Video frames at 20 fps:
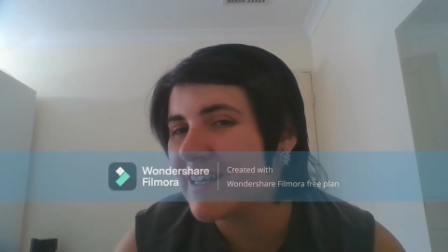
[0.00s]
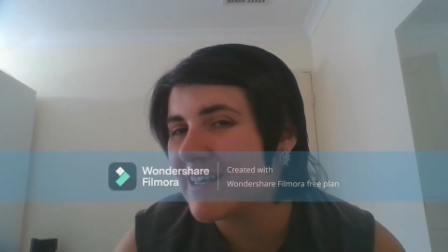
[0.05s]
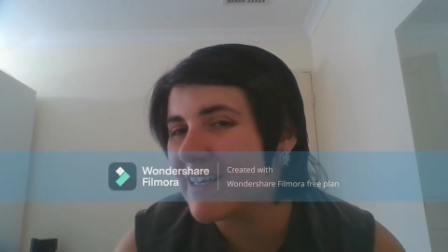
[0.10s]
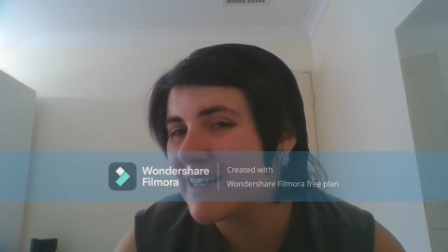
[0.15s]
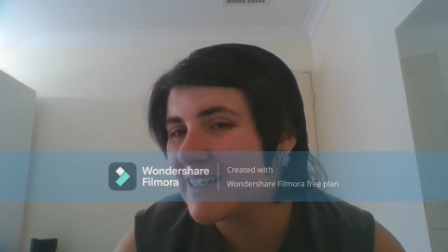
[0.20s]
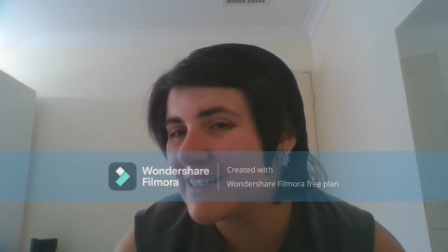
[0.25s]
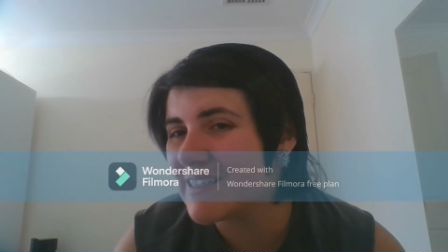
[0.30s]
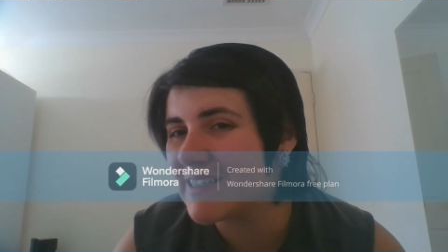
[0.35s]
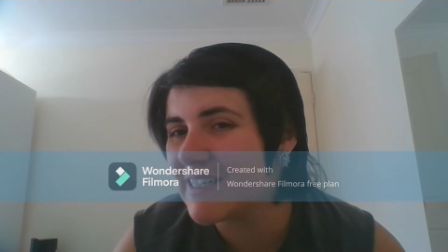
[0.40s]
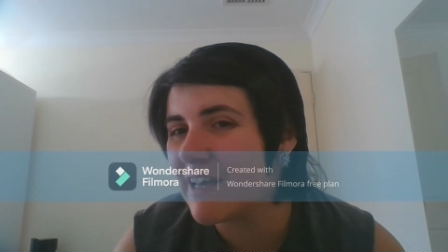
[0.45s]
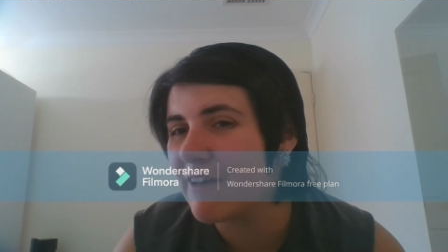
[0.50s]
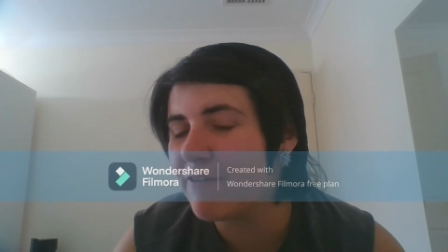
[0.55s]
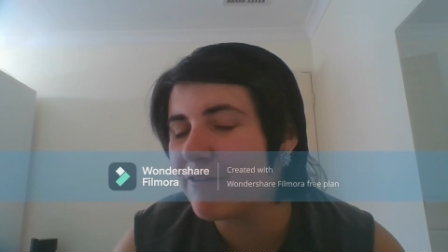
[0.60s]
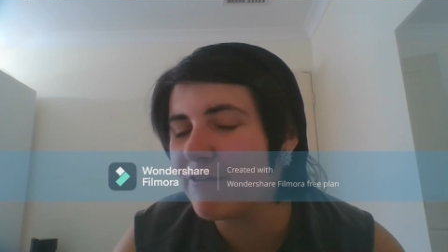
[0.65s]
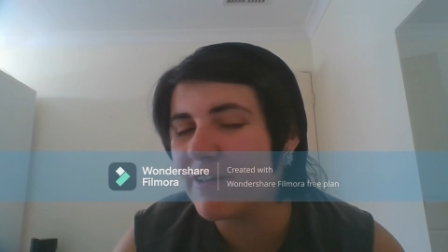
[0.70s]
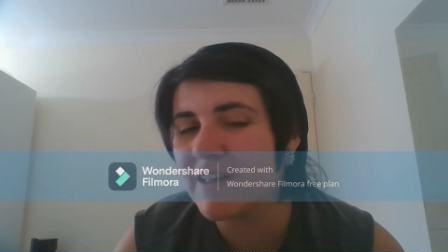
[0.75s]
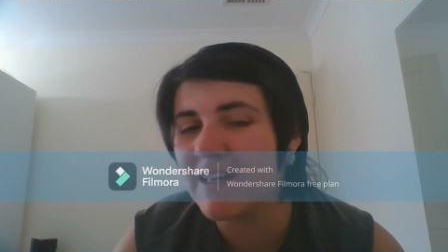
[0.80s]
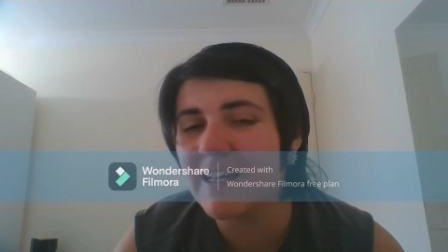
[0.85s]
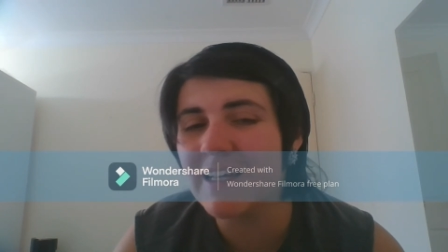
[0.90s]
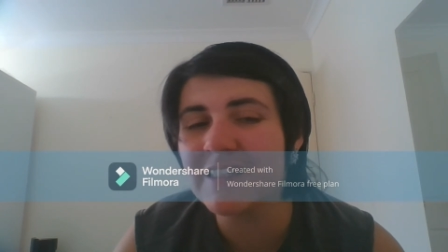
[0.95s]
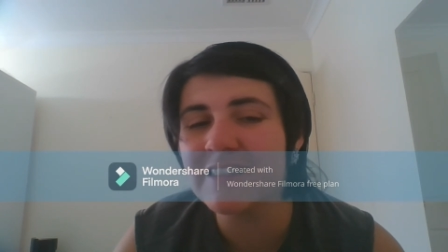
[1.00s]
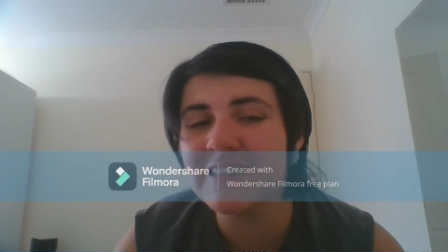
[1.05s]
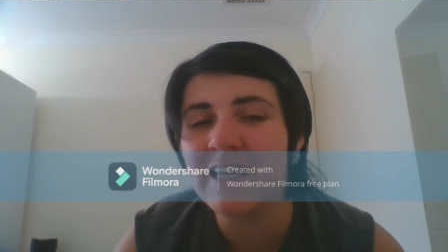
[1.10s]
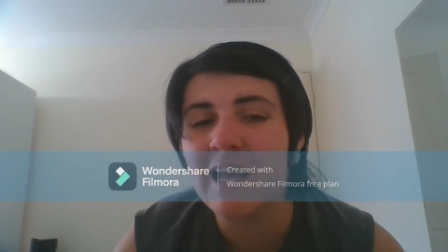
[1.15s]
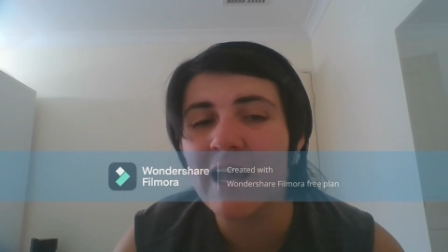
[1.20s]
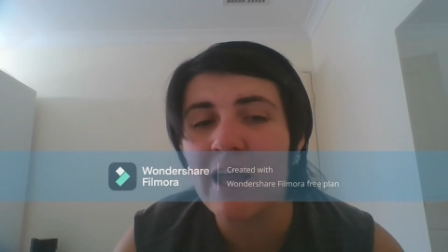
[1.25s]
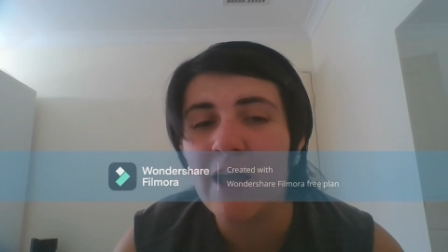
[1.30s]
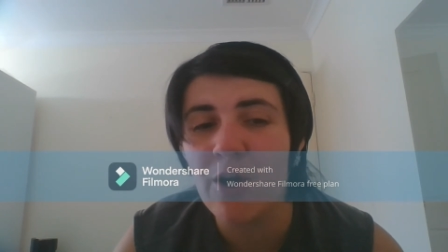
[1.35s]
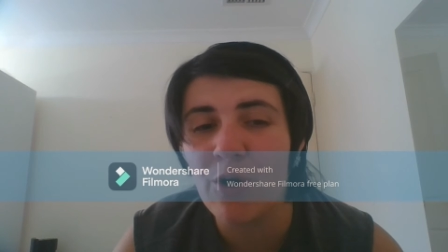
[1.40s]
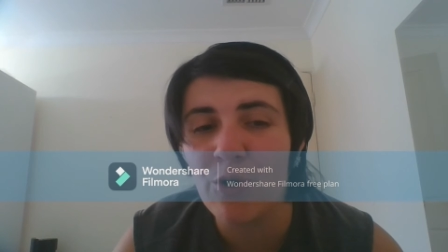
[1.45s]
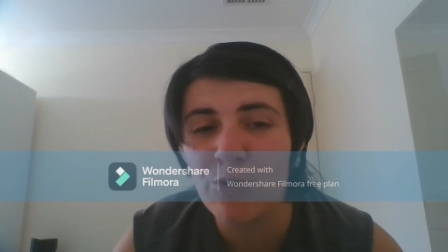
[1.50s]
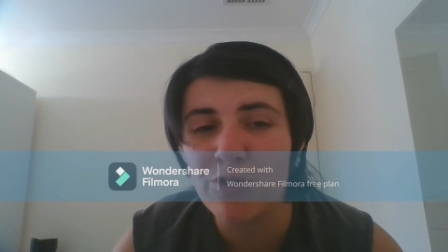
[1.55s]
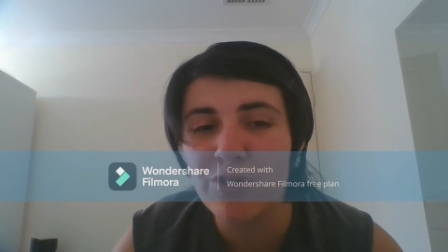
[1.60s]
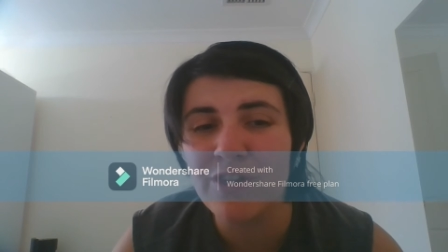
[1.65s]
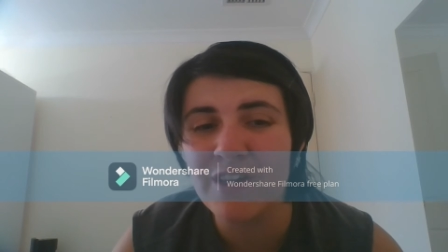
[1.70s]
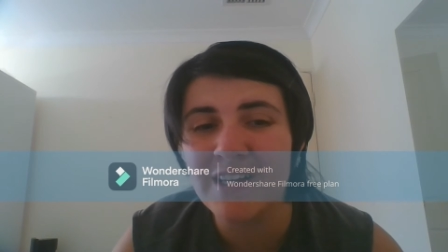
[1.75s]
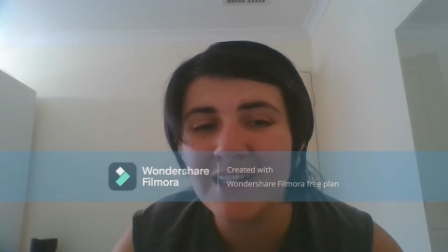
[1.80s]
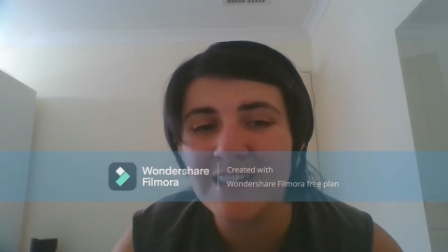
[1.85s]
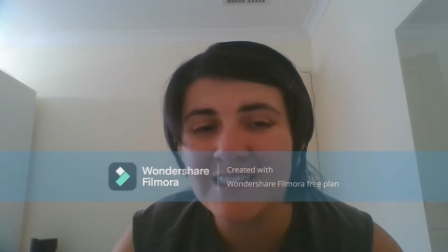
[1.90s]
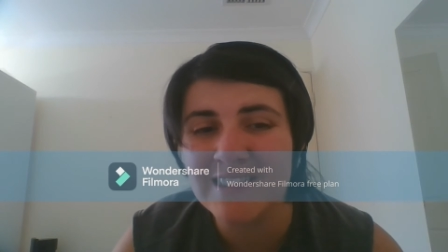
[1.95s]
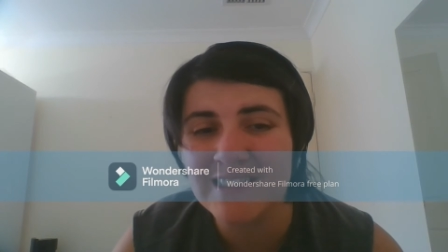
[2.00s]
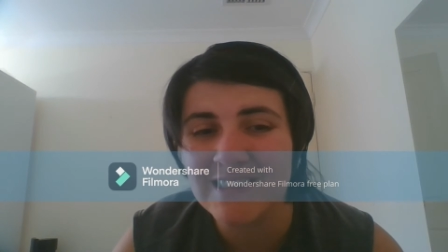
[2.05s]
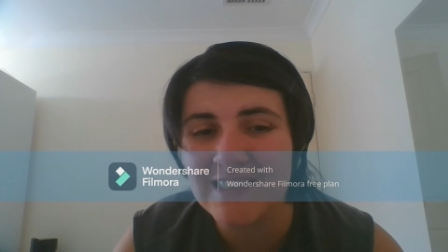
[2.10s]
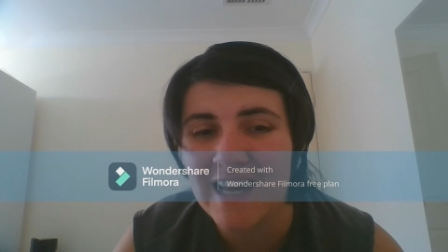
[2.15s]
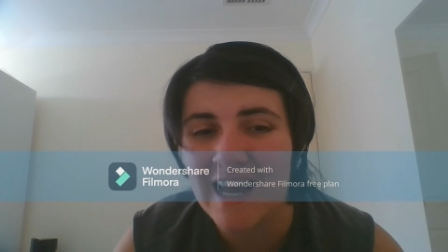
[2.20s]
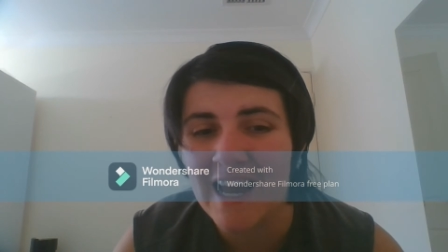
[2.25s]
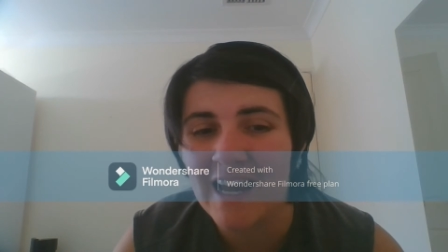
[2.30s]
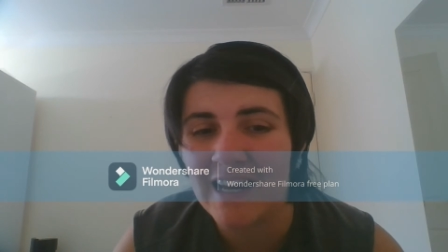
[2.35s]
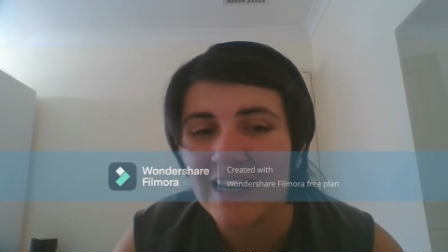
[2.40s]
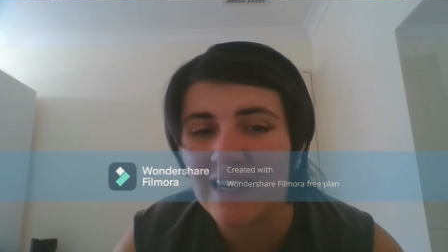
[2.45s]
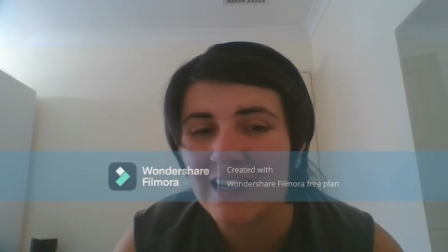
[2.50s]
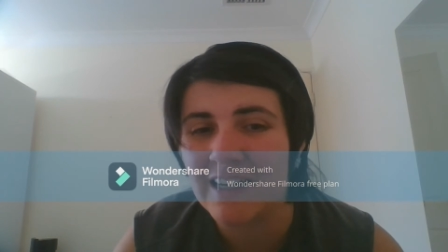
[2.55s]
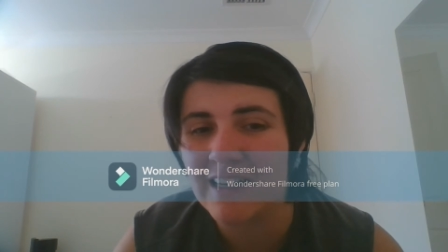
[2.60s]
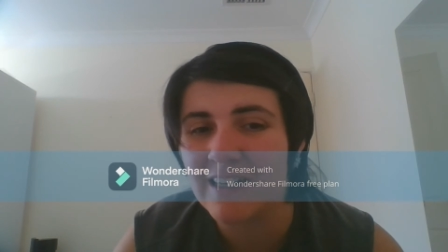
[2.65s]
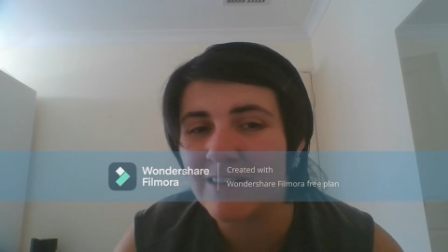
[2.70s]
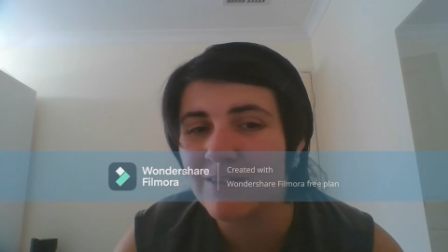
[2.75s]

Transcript: it definitely is a healthy snack.